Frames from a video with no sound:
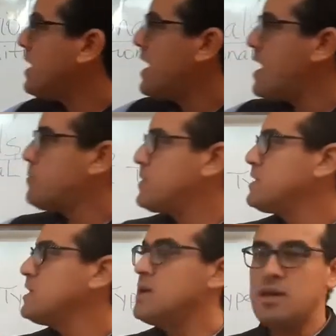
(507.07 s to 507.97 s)

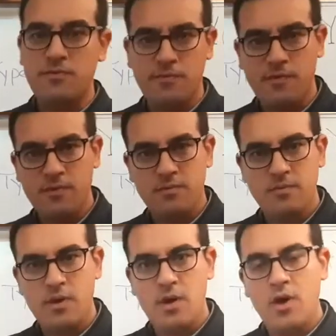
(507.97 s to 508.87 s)
happen if.
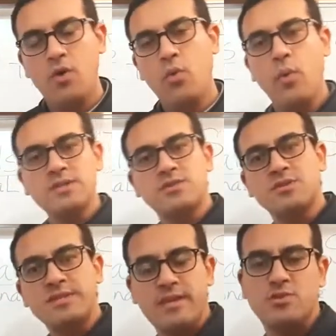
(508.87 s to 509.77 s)
What's the
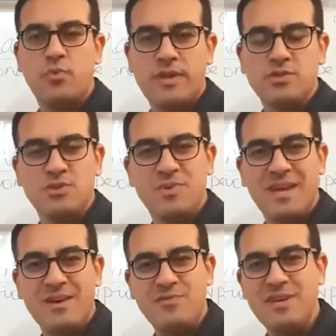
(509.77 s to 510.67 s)
situation that we
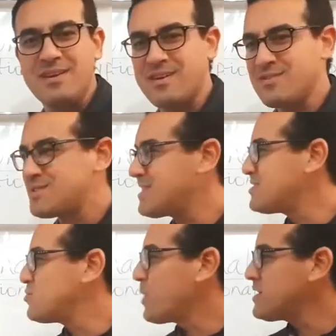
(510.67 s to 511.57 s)
have here? The
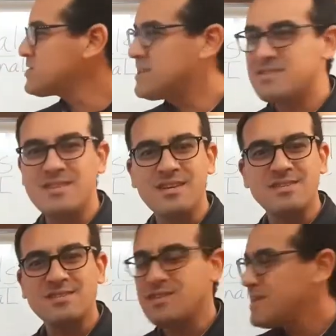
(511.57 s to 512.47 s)
situation is
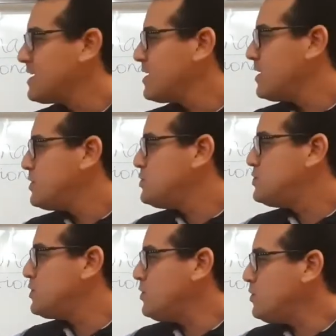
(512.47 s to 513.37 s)
this.
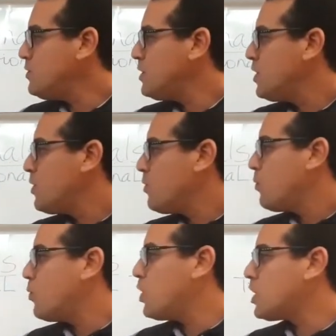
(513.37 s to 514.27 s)
You
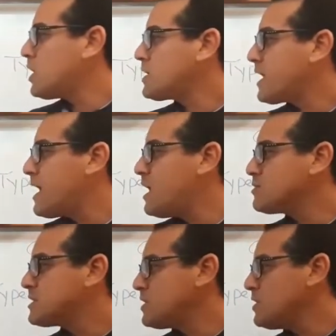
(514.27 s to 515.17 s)
work
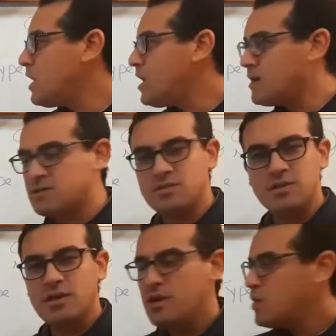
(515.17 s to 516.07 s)
out a lot.
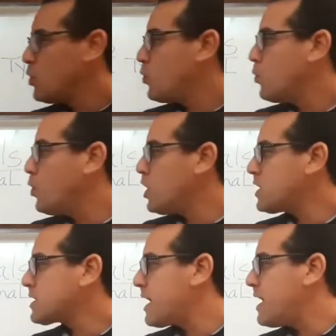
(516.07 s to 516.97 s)

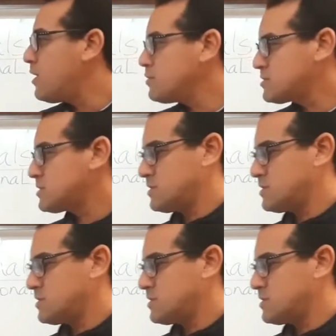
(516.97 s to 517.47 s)
Work out